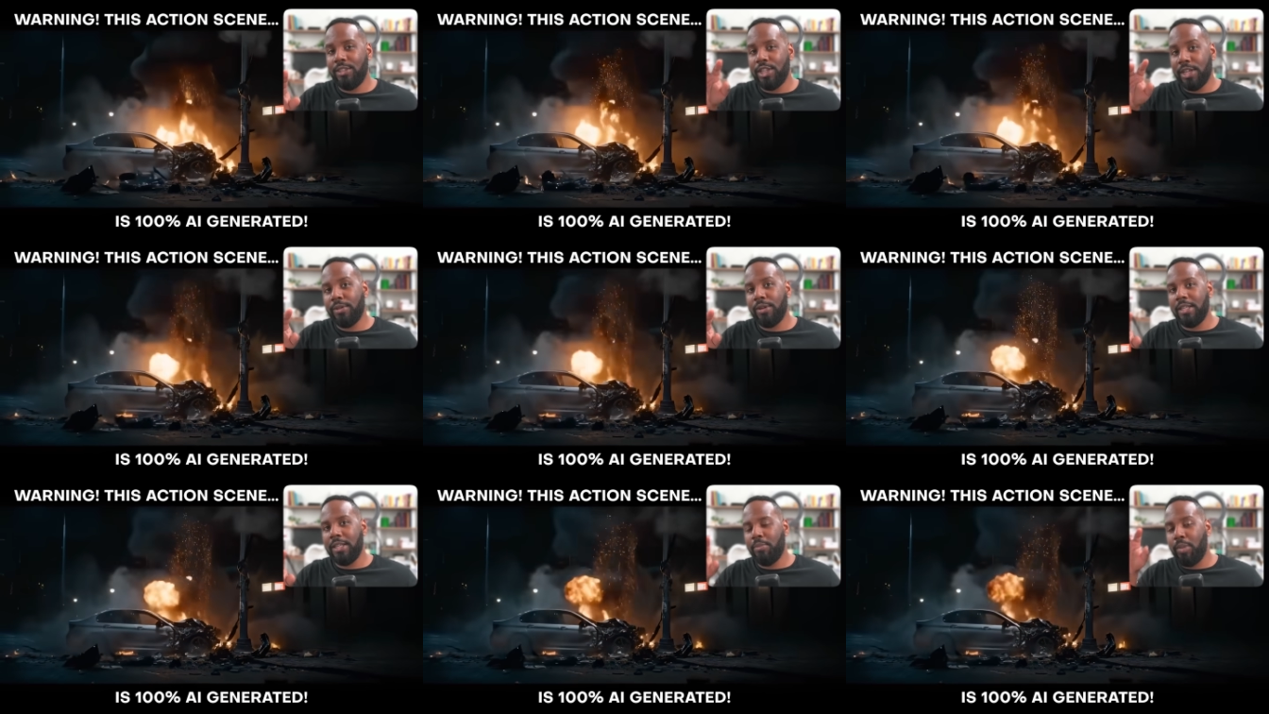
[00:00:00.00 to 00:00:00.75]

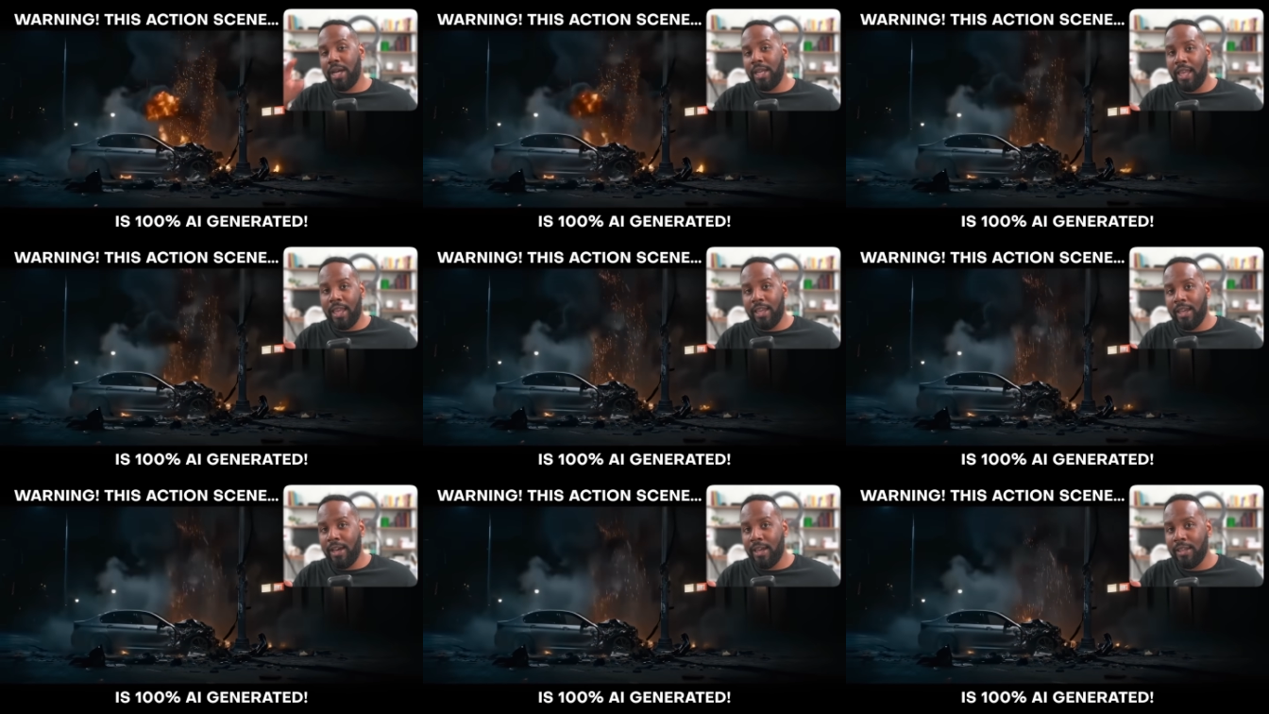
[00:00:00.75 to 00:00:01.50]
generated by
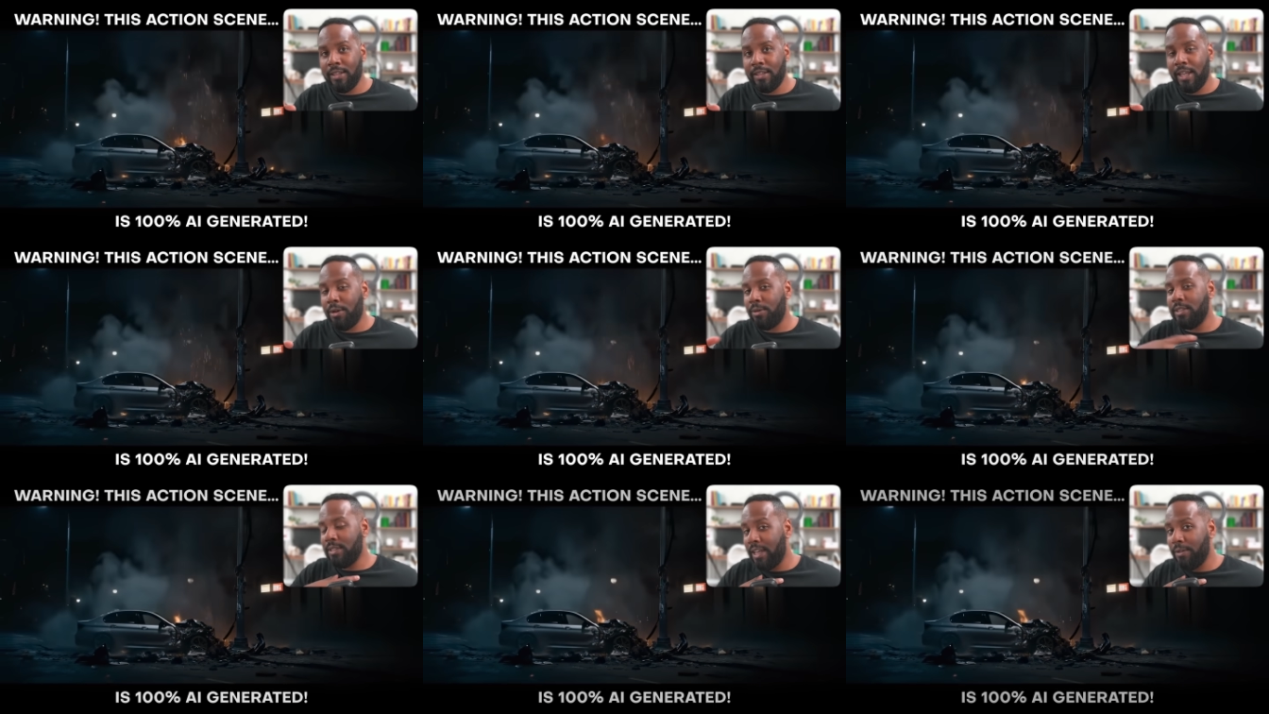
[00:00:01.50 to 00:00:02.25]
AI. Now,
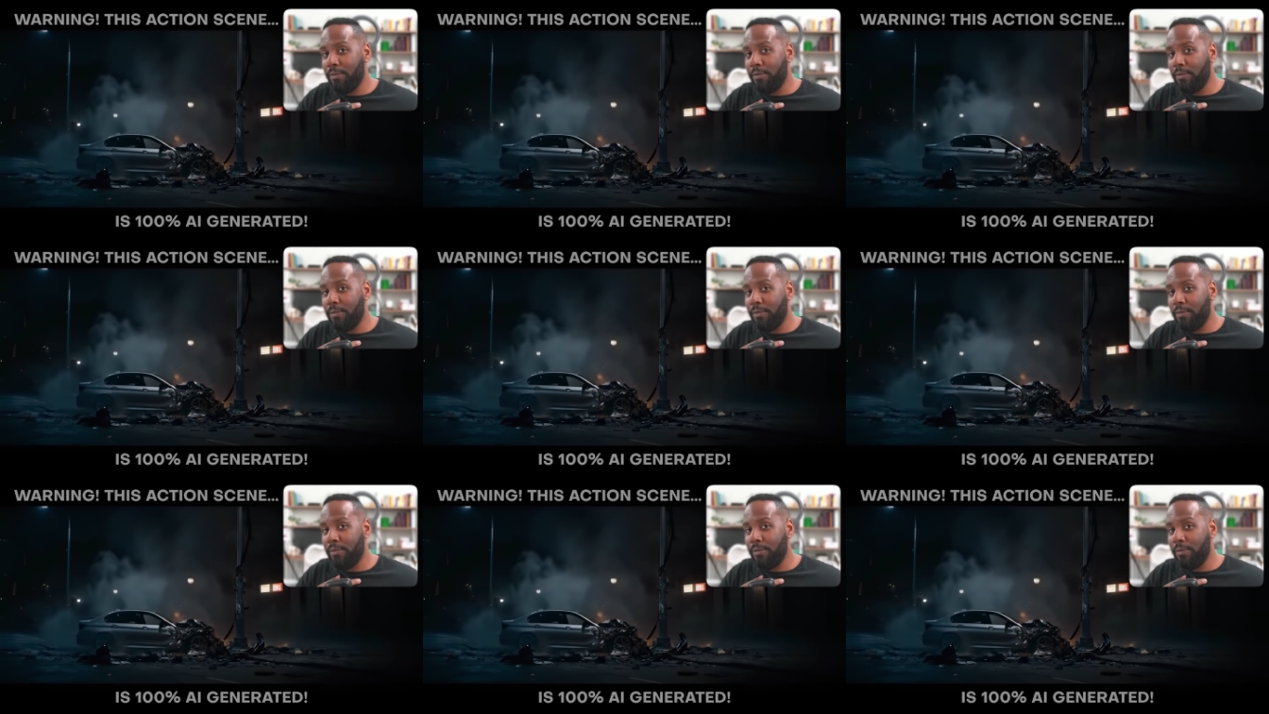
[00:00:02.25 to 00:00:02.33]
aside